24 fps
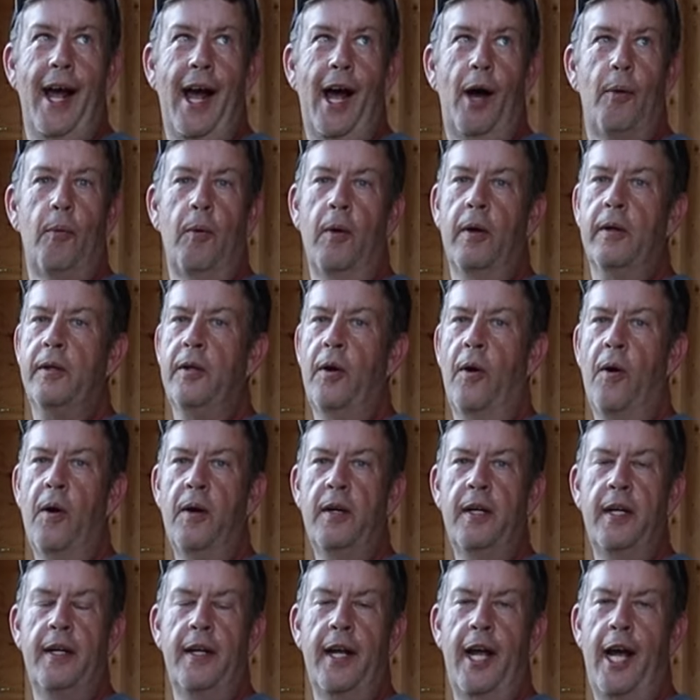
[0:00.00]
I worked
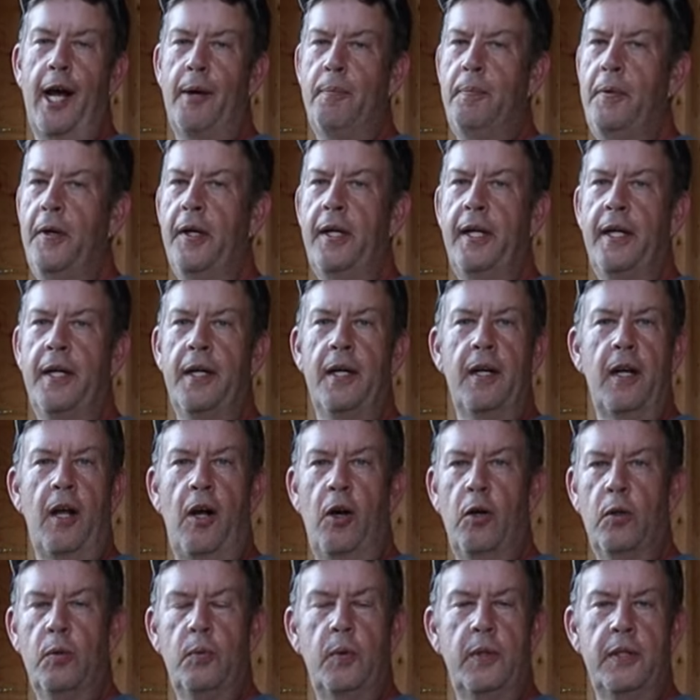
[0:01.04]
hard today. I put in a
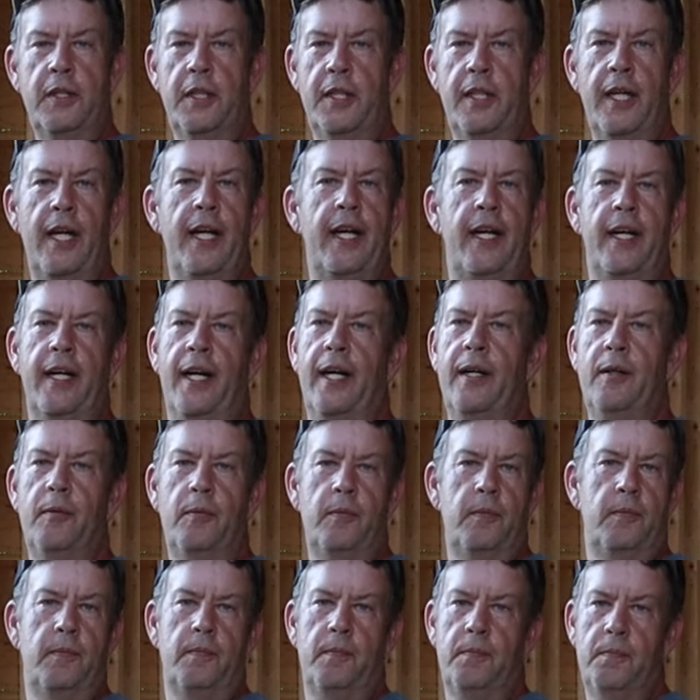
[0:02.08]
long one today, and
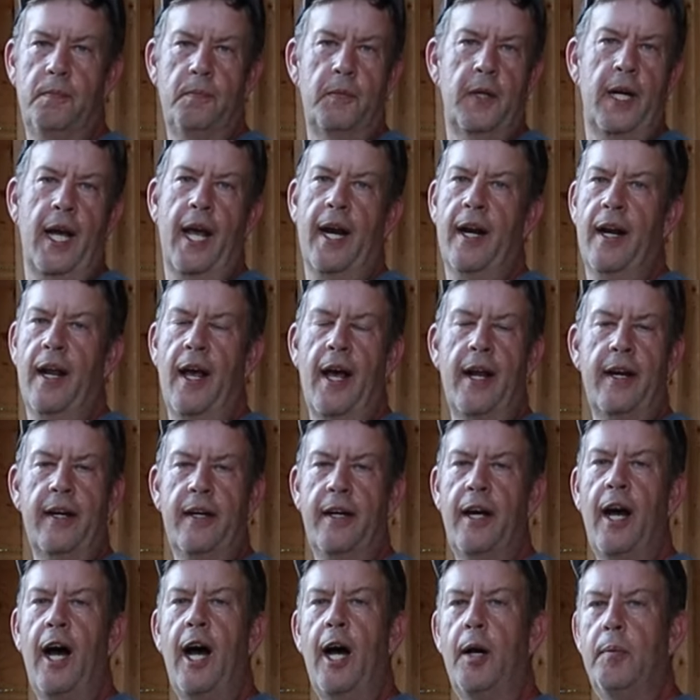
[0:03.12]
we got a lot
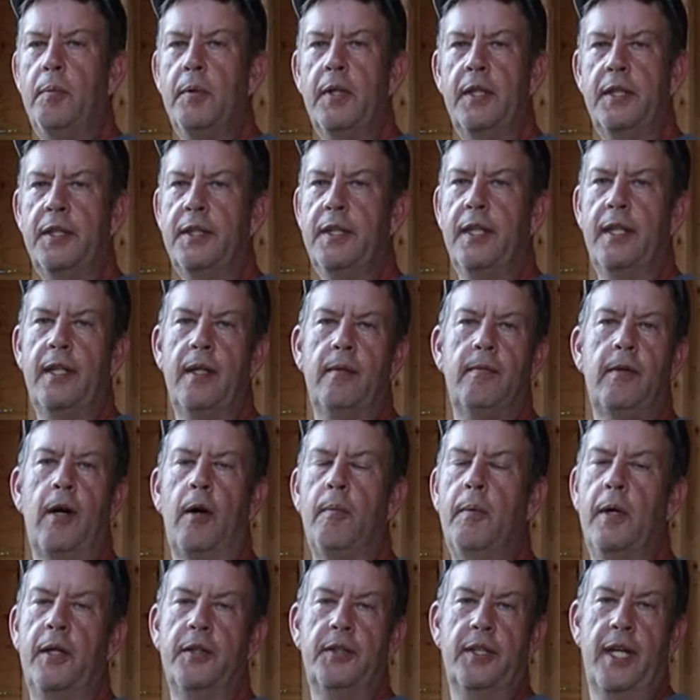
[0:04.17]
accomplished, and I've
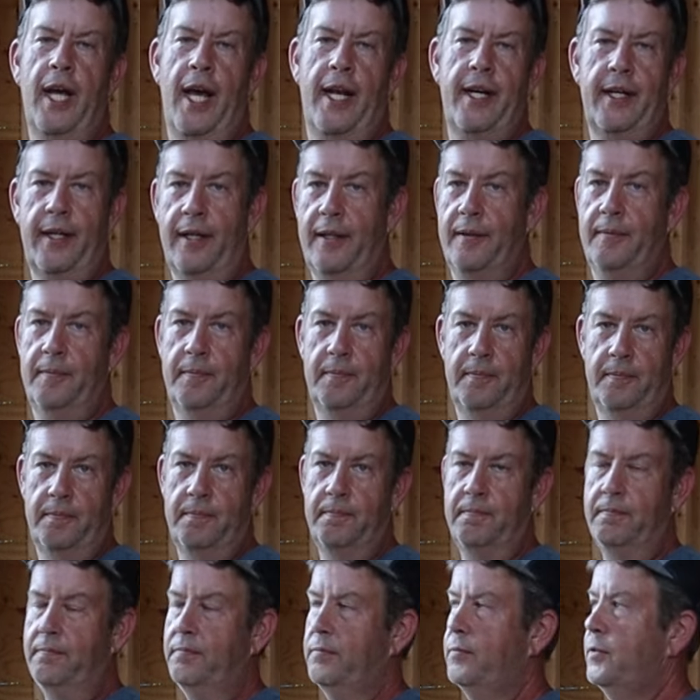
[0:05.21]
almost got it
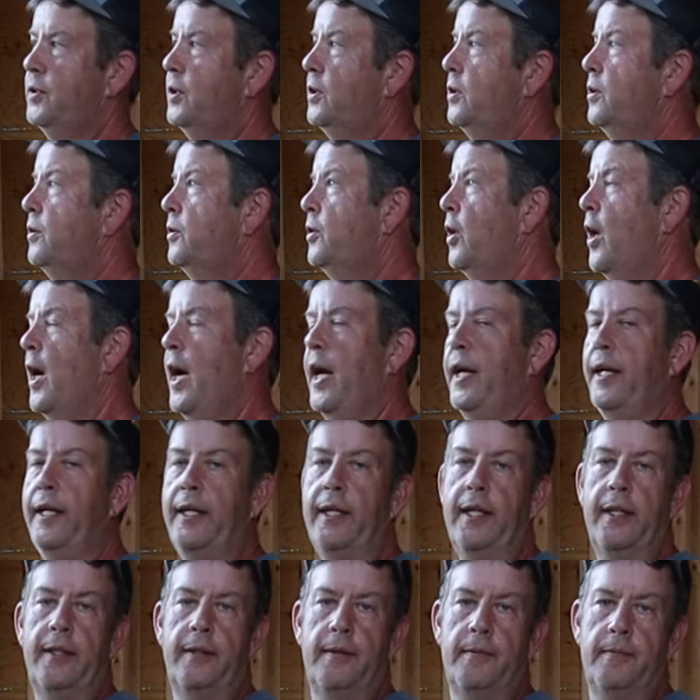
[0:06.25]
dried
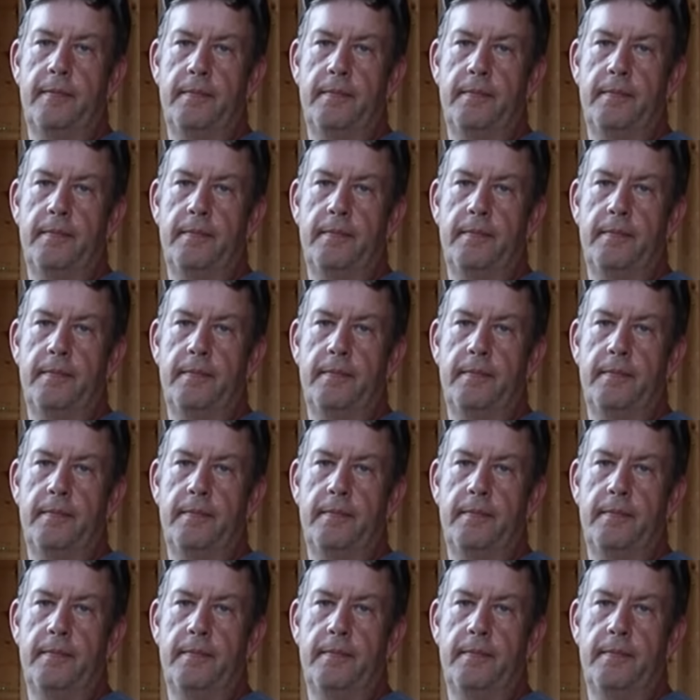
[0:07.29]
in.